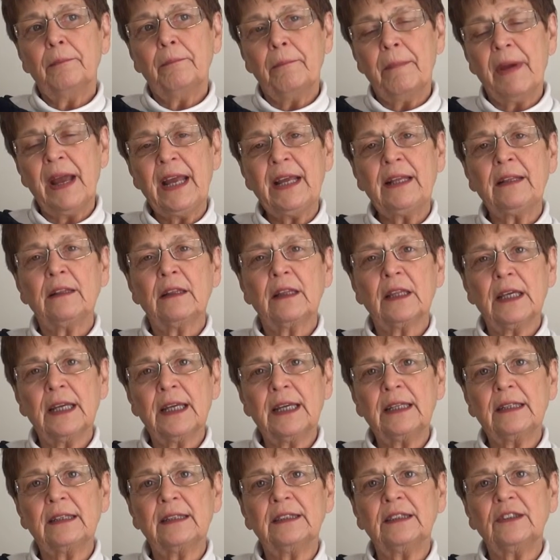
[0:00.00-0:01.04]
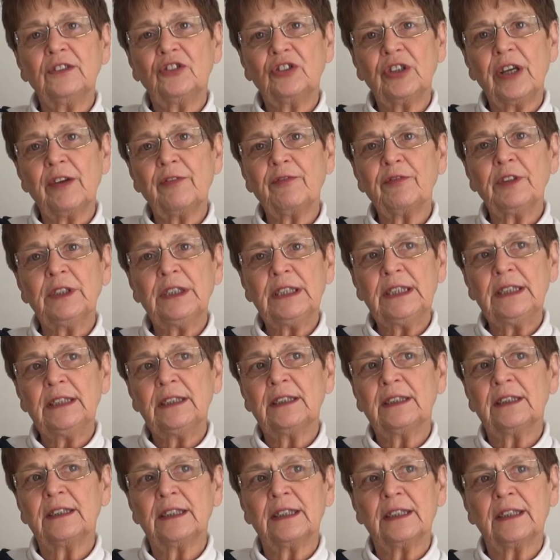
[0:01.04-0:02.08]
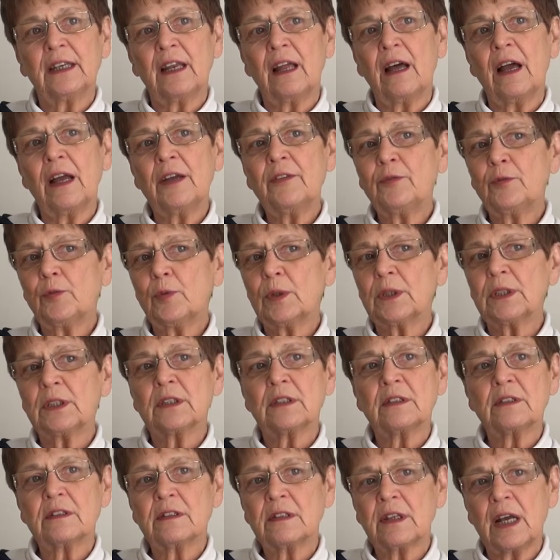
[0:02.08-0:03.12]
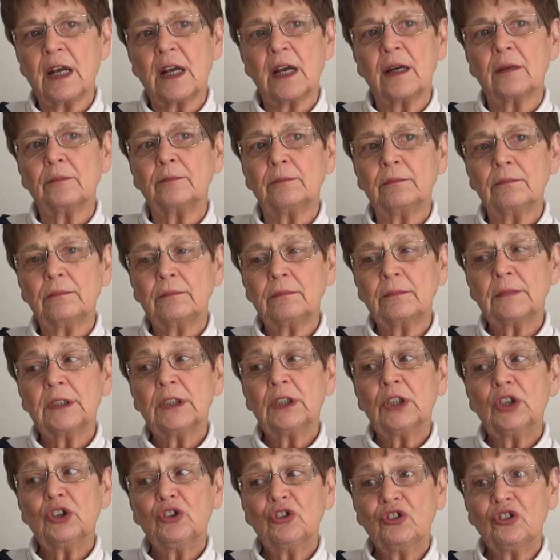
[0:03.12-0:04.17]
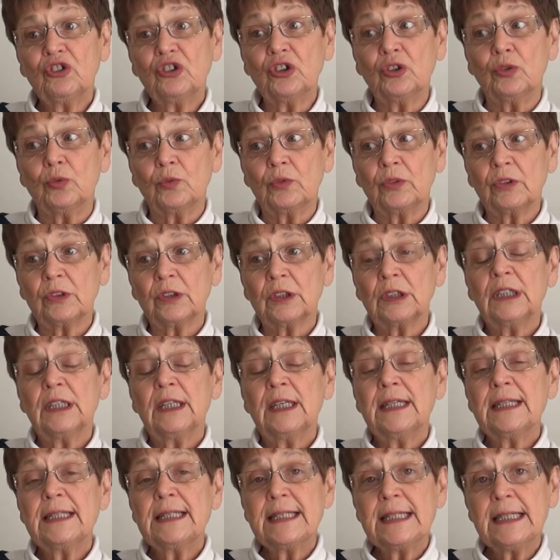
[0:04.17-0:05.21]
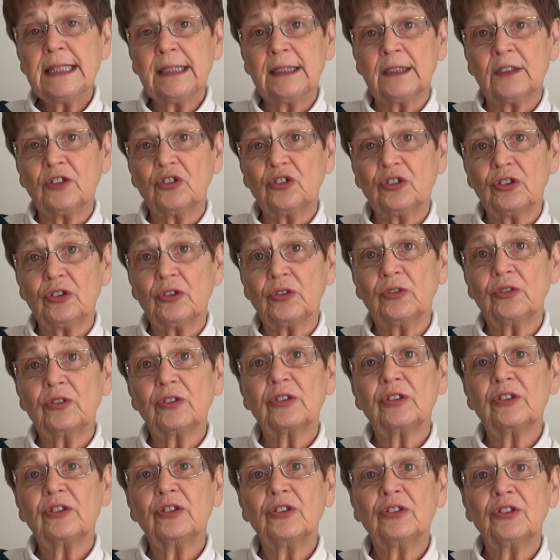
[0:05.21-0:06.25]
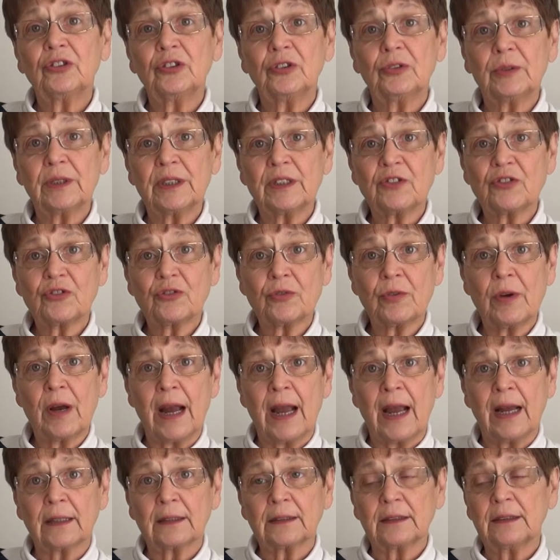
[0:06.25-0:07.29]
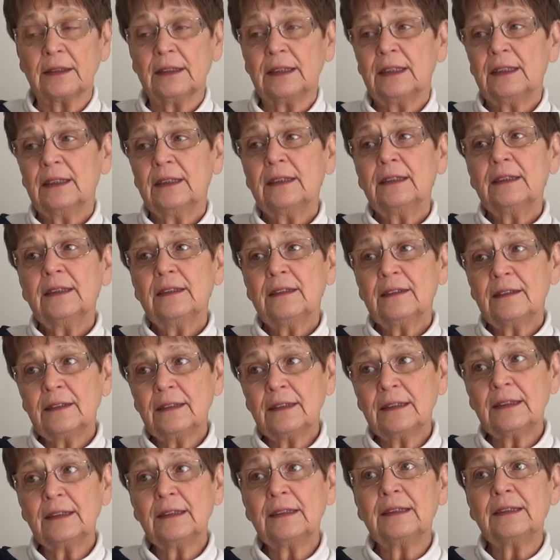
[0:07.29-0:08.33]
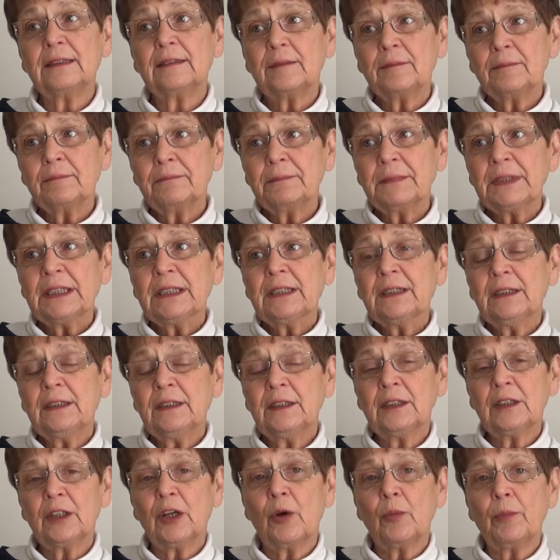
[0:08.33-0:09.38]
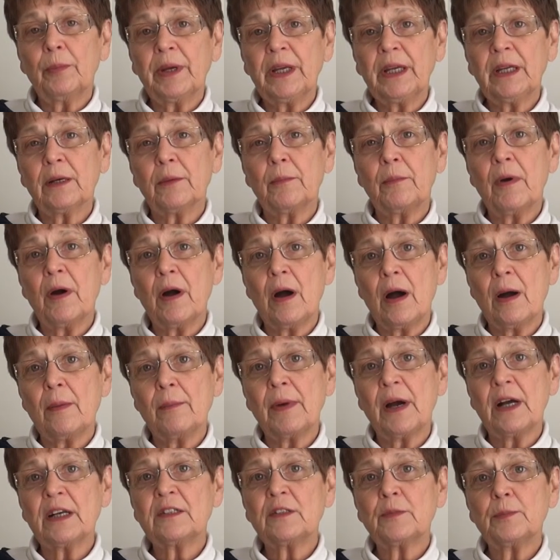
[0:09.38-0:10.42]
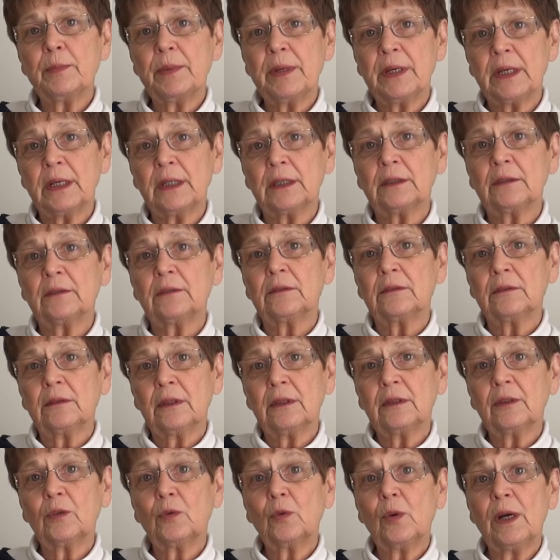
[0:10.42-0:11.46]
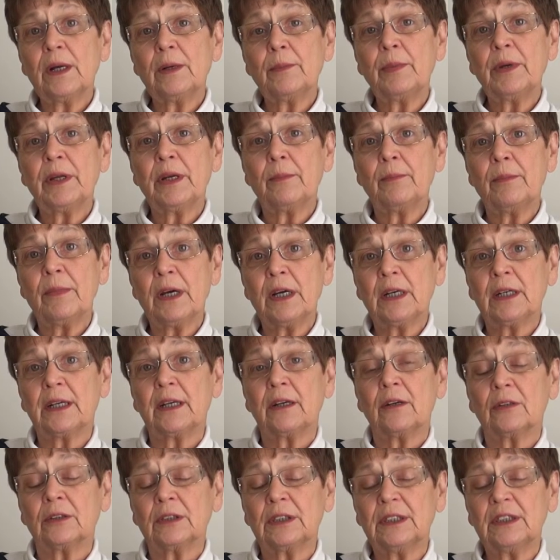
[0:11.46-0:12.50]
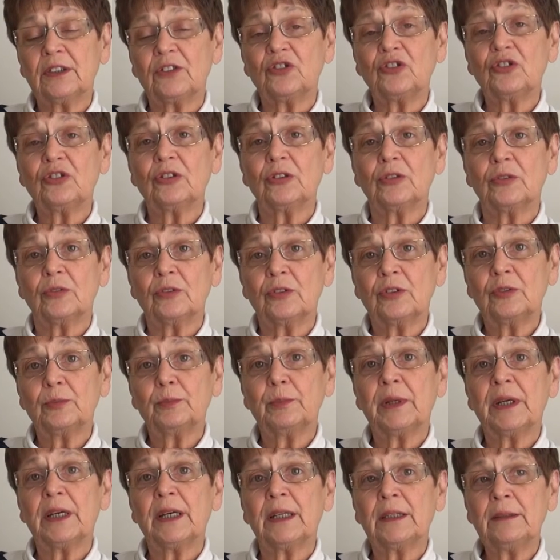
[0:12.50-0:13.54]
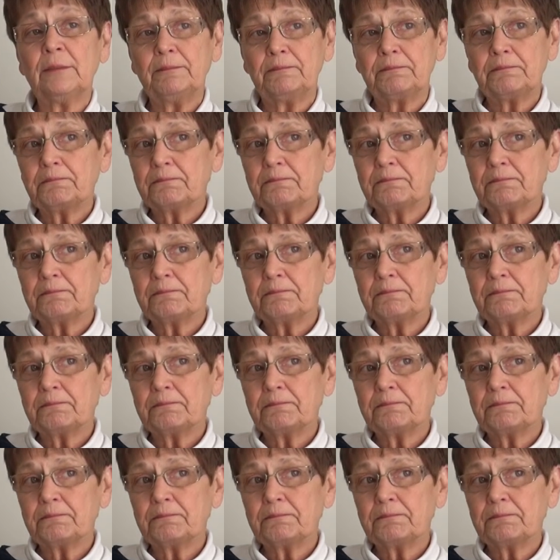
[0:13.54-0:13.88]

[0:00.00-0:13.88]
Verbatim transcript: Main thing that Jeff needed in life was um, shoes, tennis shoes, to do his track. So, you know, being a mom, I spent quite a bit of money on his shoes, but